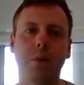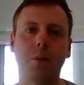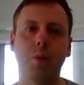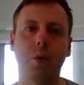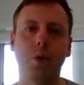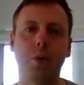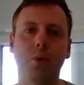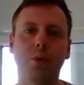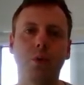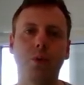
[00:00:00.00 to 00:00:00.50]

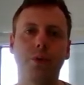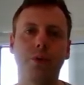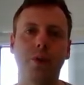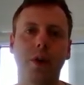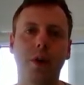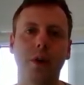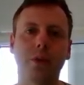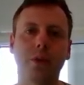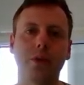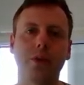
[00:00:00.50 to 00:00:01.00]
one or more
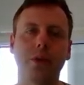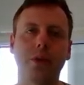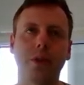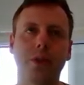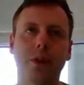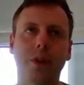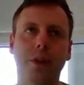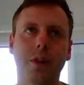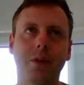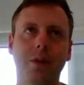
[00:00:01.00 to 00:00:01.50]
files,
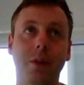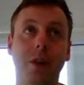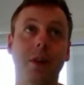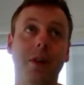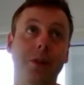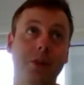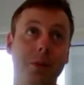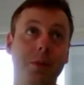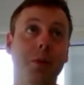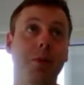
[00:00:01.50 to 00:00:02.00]
well,
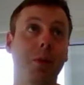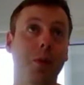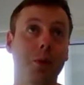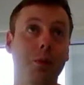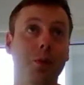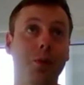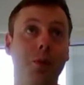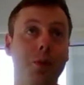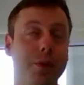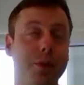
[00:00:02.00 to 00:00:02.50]
it has to be one or
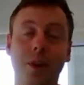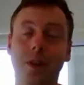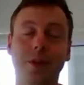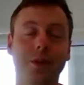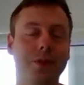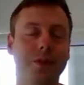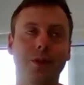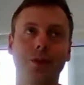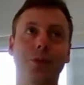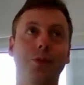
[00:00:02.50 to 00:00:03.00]
more,
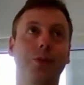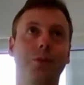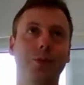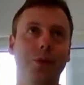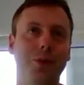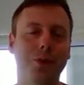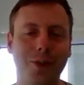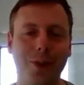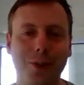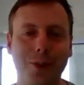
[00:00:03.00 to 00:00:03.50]
two or
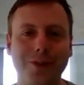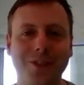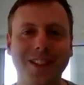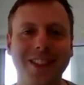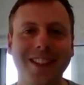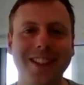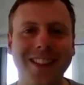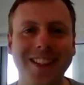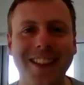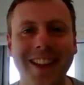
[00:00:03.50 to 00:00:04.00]
more files
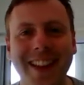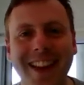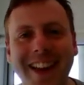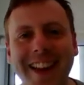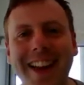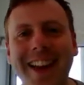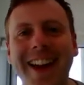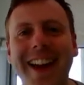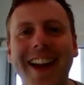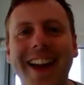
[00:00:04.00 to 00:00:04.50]
together,
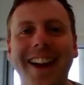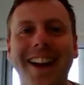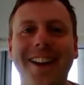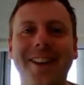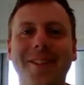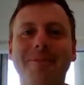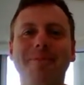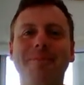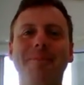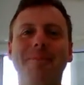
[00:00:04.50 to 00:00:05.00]

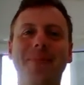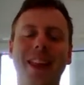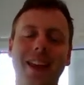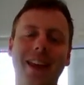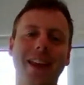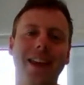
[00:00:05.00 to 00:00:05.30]
and